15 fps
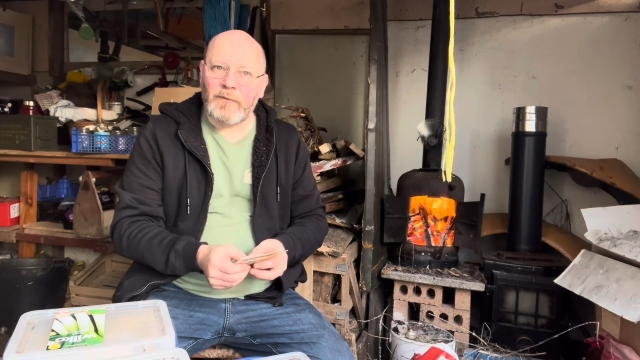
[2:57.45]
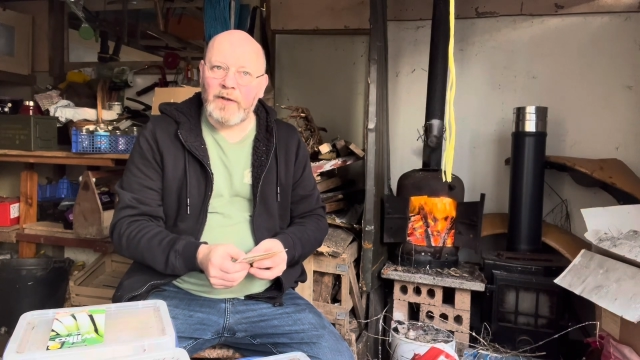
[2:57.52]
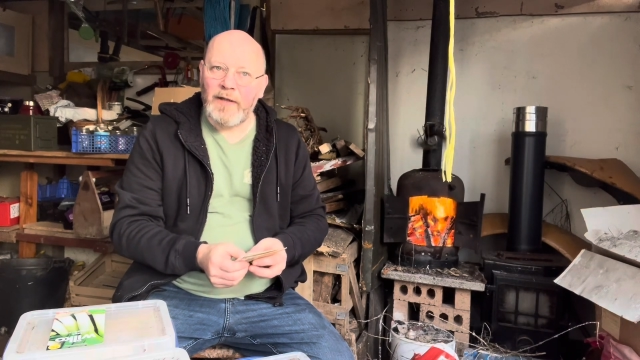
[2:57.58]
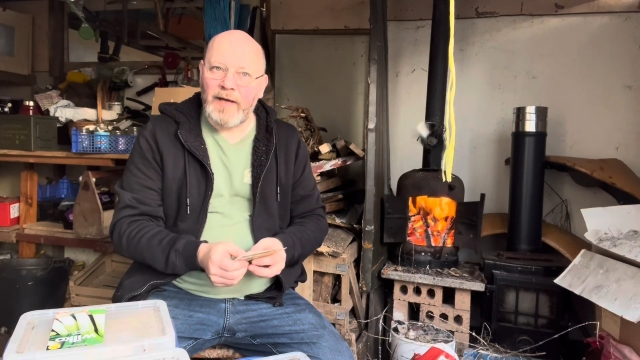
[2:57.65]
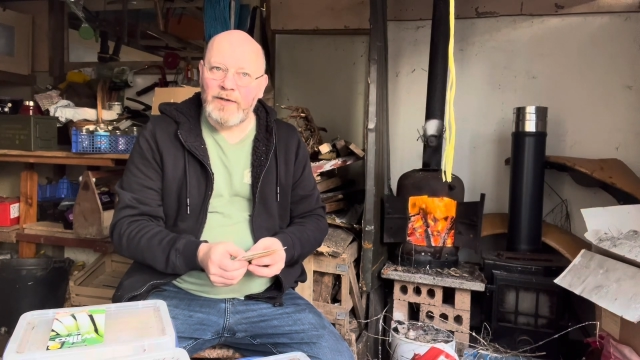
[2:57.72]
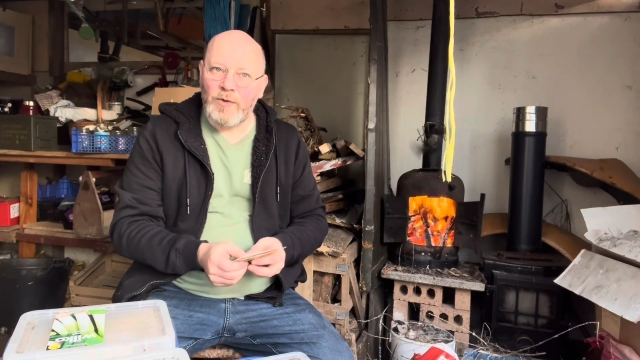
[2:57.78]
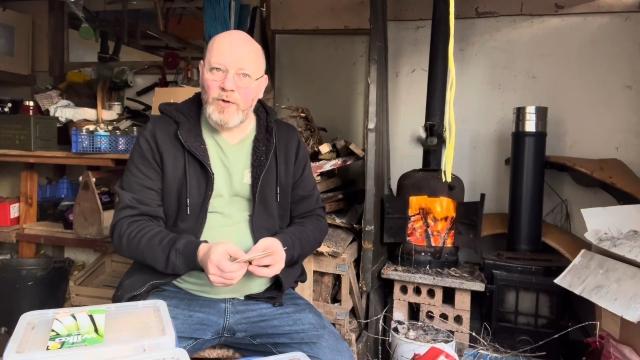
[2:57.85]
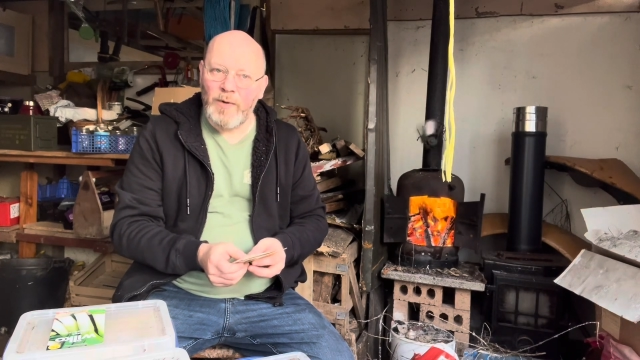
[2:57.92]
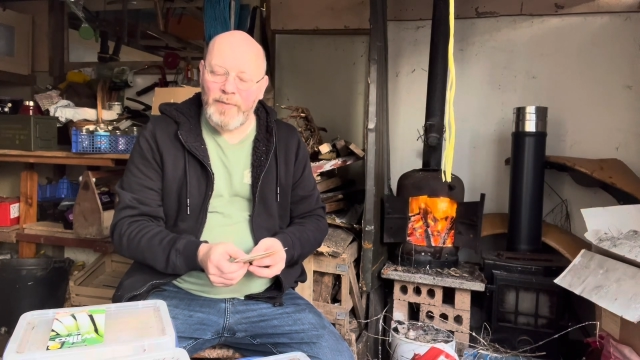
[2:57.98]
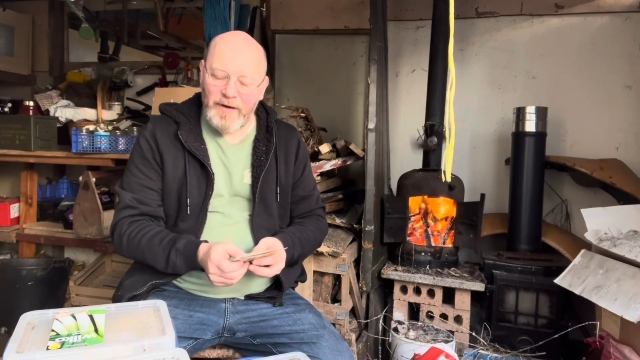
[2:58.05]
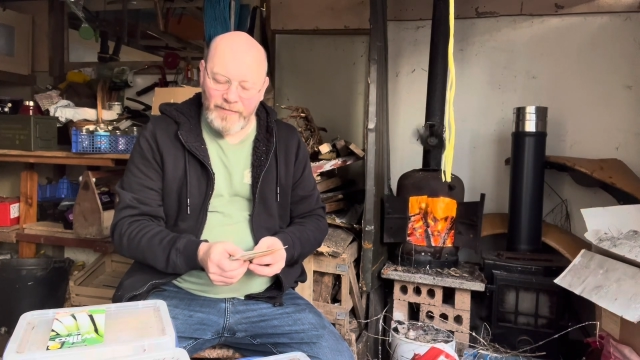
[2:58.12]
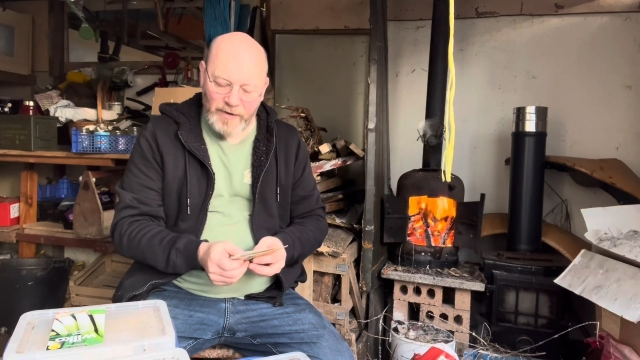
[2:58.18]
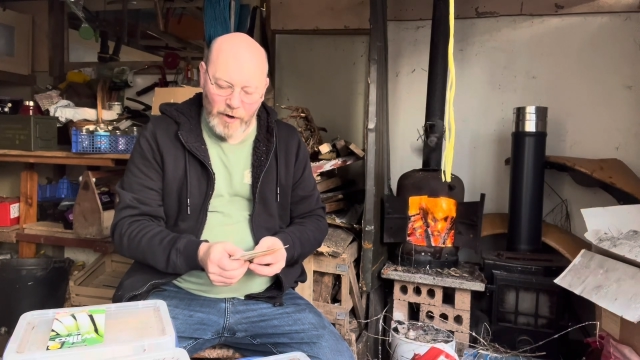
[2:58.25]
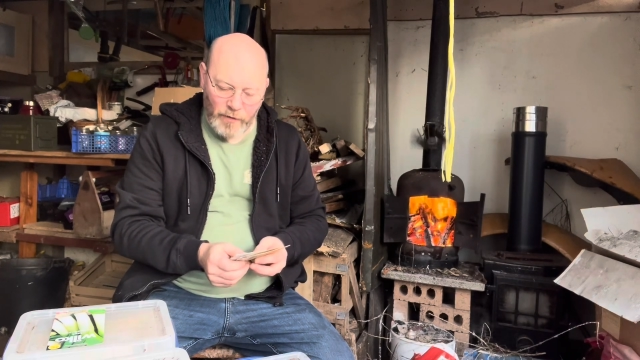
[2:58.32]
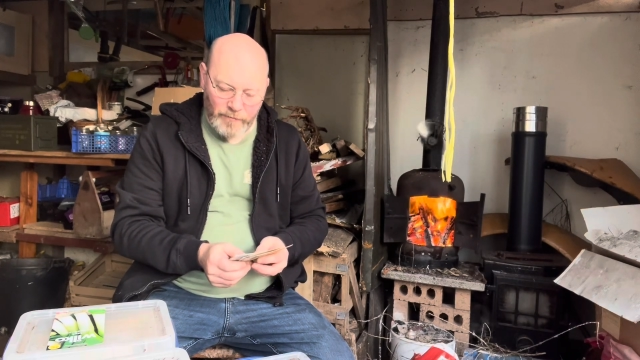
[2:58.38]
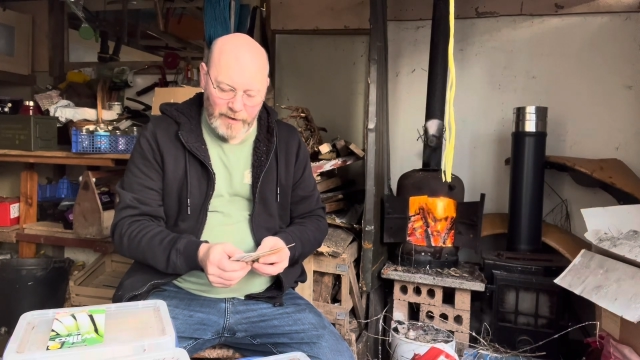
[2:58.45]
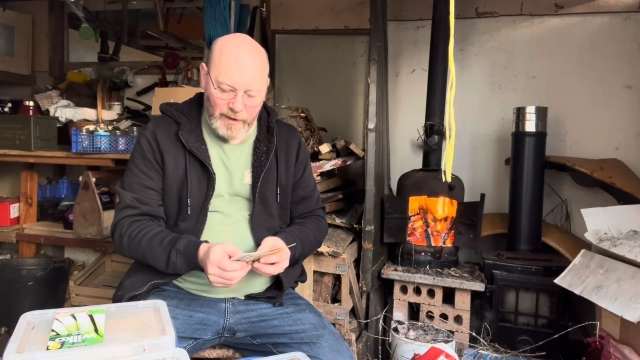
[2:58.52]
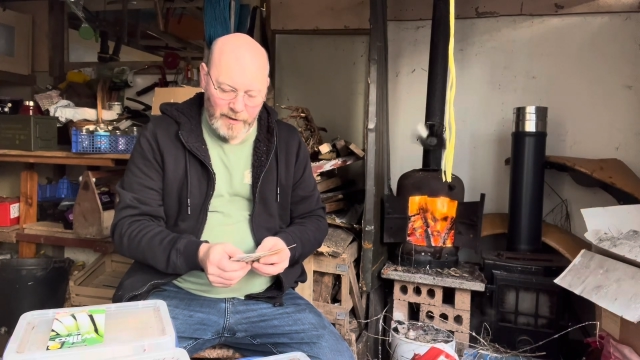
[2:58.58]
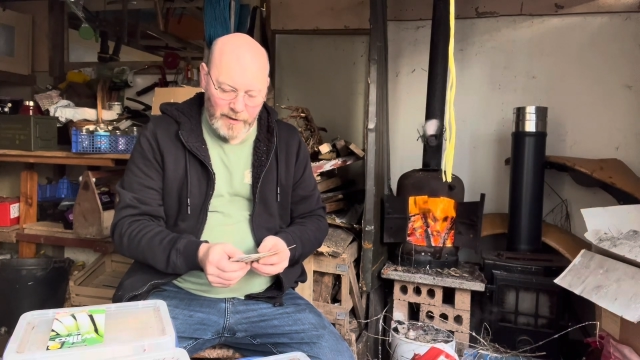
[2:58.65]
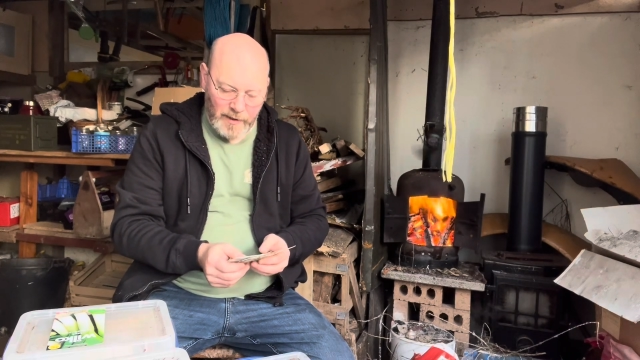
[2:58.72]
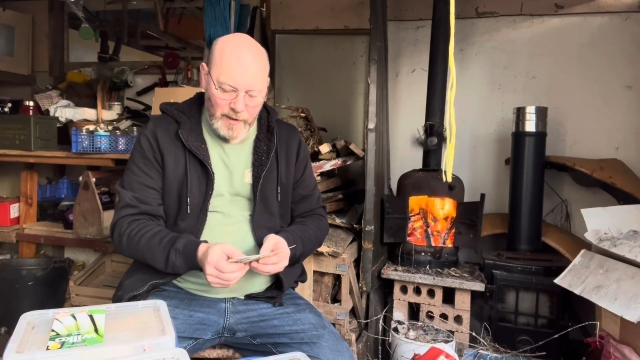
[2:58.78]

They're doing a bit of an offer,